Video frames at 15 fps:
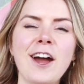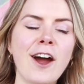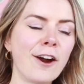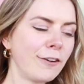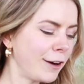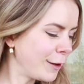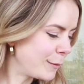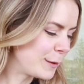All
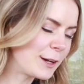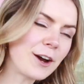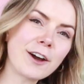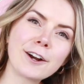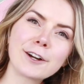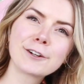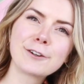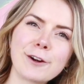right, we
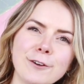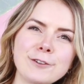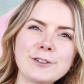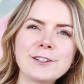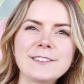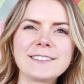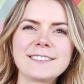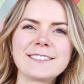got our
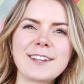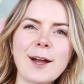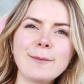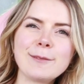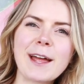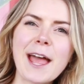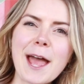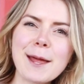groceries. It's
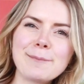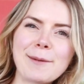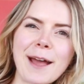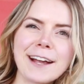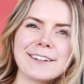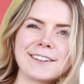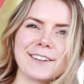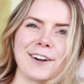time to head
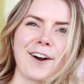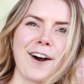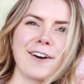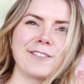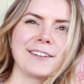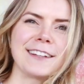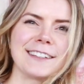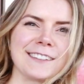back to the
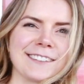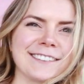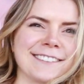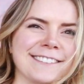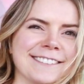office.